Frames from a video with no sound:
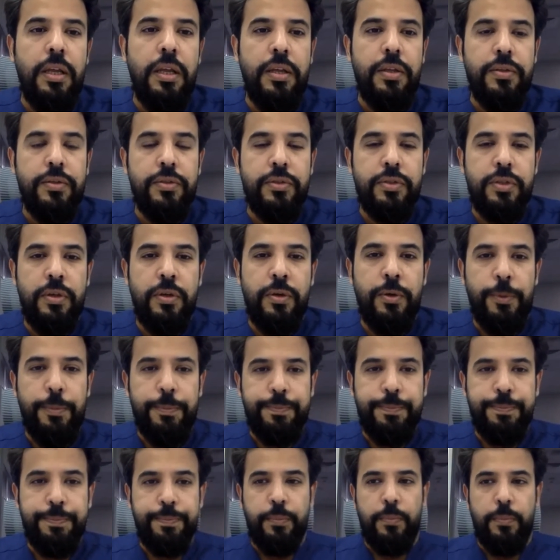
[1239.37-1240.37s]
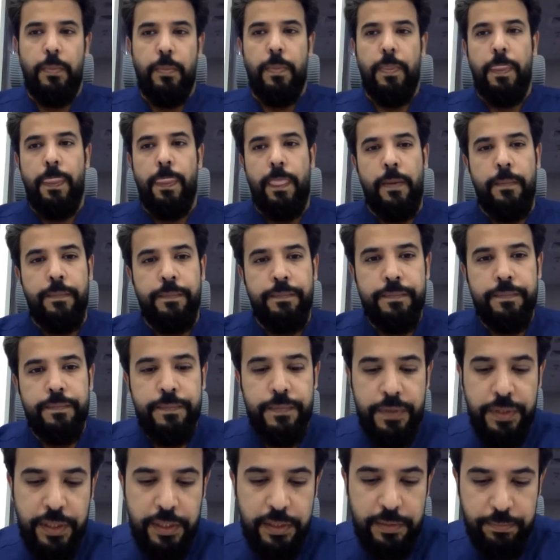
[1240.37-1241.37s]
So
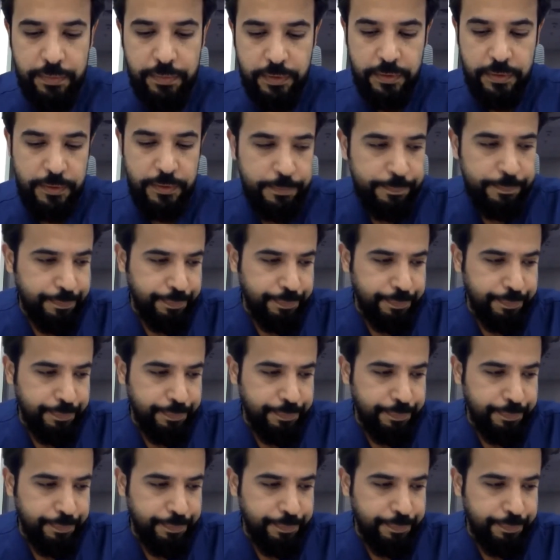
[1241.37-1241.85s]
treatment.